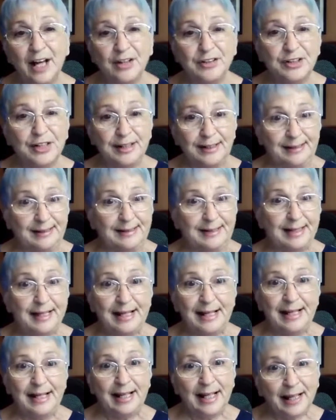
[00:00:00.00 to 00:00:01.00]
just
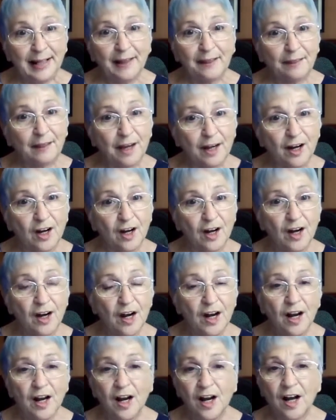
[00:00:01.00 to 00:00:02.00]
seeing it there
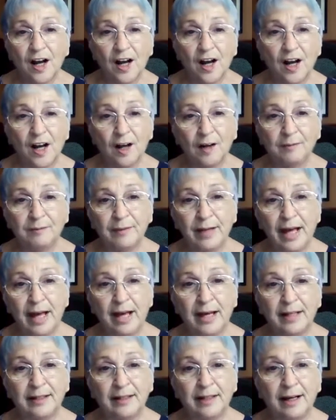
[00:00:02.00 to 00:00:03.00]

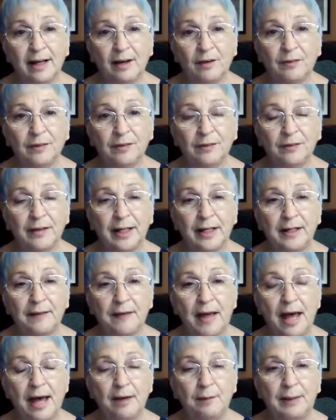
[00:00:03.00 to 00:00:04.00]
at Our Lady of the
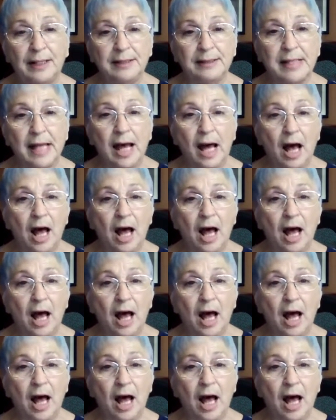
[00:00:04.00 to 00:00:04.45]
Highways.